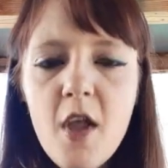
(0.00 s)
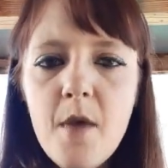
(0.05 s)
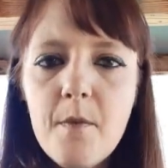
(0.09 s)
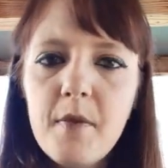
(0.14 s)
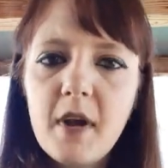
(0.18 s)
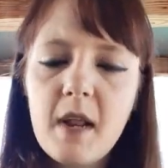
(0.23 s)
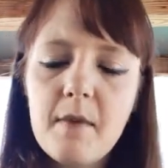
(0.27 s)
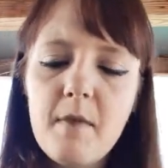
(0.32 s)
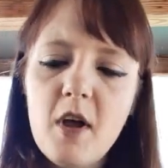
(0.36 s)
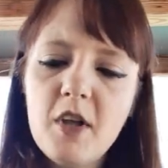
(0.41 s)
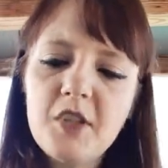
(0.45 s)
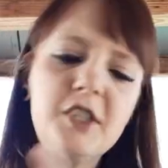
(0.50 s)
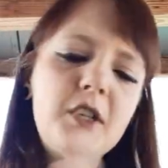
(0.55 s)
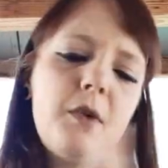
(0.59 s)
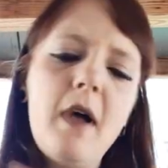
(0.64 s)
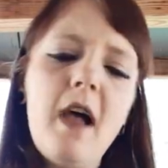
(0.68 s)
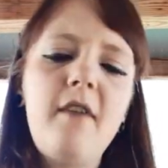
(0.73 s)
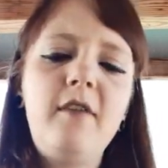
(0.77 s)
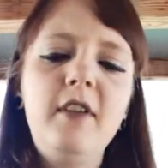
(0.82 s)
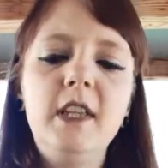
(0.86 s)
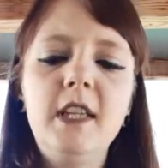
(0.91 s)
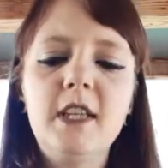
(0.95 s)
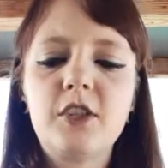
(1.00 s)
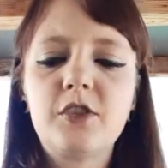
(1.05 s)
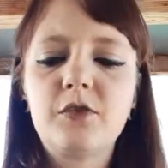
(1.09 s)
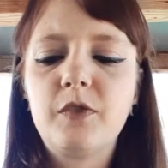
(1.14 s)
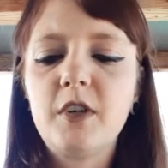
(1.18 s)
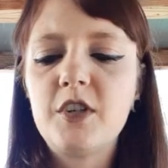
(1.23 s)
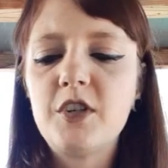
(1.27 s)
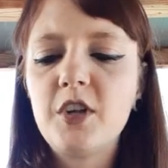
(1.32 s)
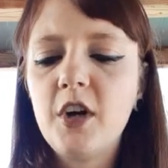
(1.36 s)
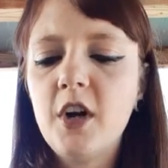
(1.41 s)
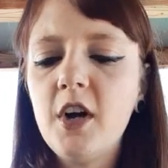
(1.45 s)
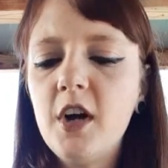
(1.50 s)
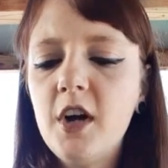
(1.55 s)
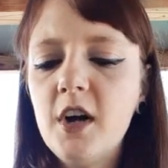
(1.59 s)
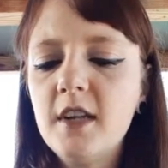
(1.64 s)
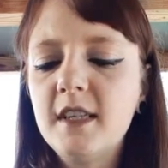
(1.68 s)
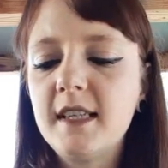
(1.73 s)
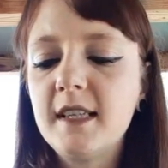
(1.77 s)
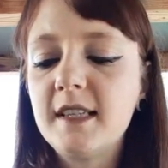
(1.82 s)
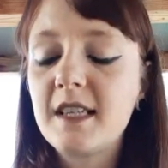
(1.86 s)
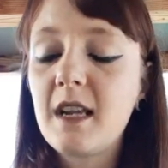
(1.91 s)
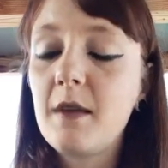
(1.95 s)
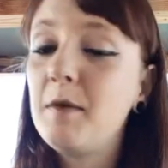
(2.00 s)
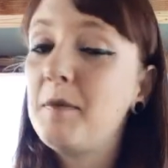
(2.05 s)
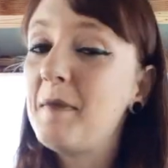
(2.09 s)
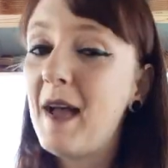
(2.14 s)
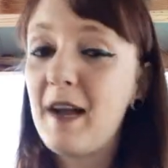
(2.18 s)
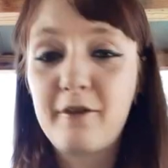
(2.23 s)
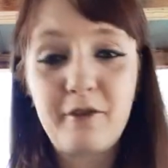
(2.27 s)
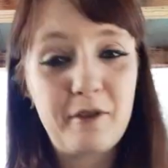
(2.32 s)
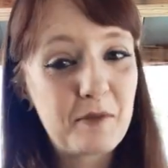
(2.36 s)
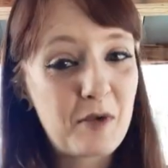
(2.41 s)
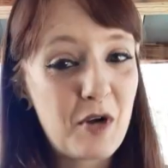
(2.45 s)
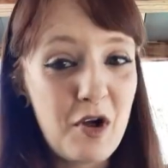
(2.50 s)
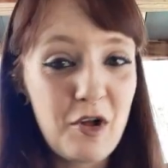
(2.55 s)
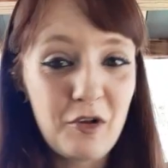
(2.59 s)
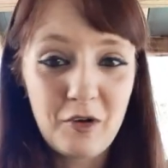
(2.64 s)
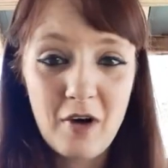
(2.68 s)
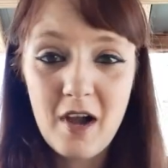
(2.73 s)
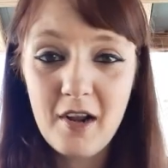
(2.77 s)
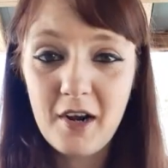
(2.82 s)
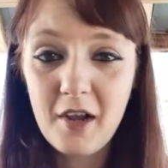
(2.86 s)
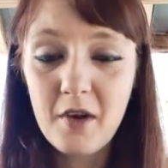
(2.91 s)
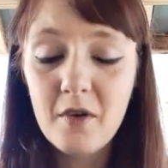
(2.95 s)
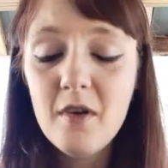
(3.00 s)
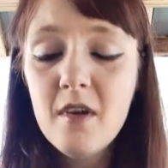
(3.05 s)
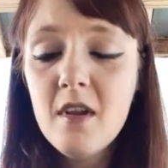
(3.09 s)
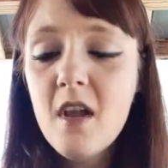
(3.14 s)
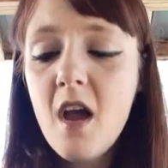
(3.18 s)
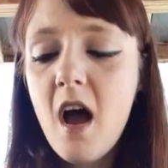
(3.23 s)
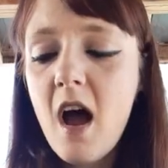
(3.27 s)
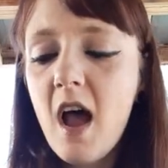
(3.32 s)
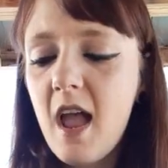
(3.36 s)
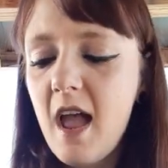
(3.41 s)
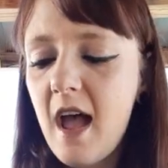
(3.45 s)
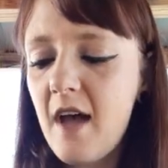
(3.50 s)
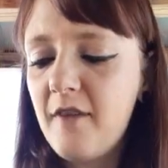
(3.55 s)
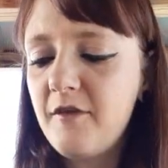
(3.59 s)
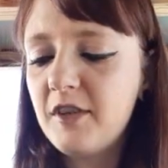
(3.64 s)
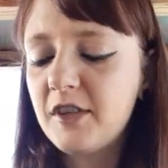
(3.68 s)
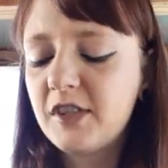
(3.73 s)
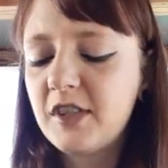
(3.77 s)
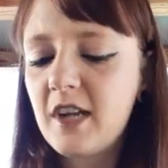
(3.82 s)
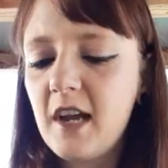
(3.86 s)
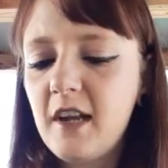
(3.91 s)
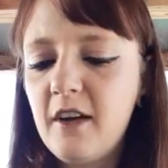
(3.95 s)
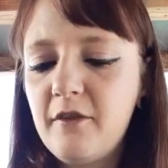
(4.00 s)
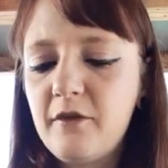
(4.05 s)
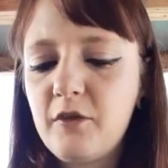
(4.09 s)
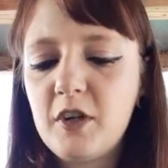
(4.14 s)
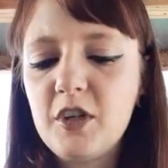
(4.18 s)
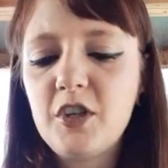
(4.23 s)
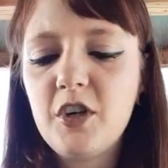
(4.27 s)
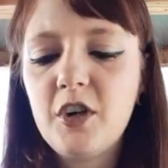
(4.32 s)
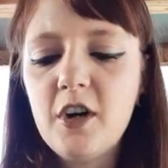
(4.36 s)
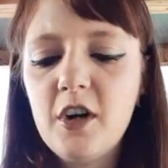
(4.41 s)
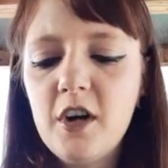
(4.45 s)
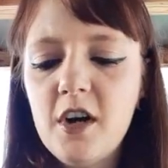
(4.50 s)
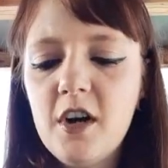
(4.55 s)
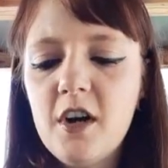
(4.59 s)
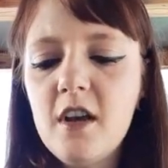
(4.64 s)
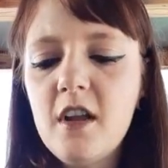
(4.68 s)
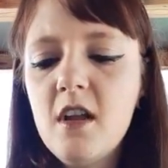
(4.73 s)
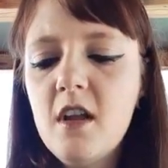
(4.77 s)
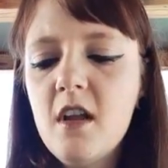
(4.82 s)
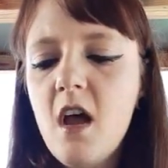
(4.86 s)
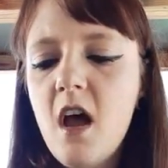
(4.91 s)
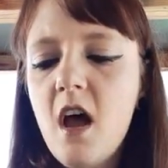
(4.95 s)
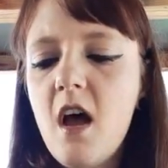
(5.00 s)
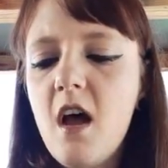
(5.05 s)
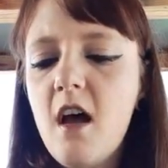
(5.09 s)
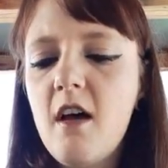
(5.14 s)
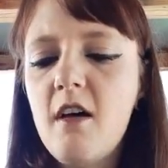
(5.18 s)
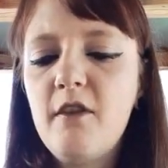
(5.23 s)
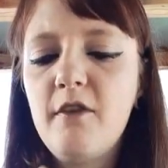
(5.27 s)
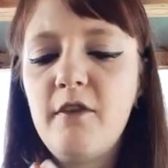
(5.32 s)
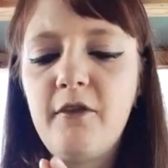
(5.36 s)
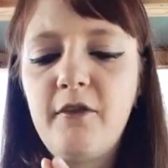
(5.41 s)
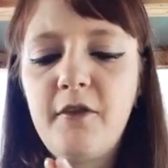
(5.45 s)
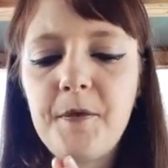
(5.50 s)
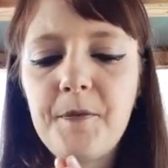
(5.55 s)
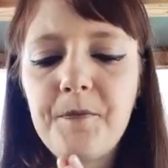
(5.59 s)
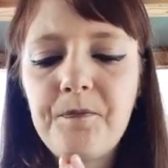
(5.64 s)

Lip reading: But I'm also having this return, since coming back from Colorado, I have this kind of return of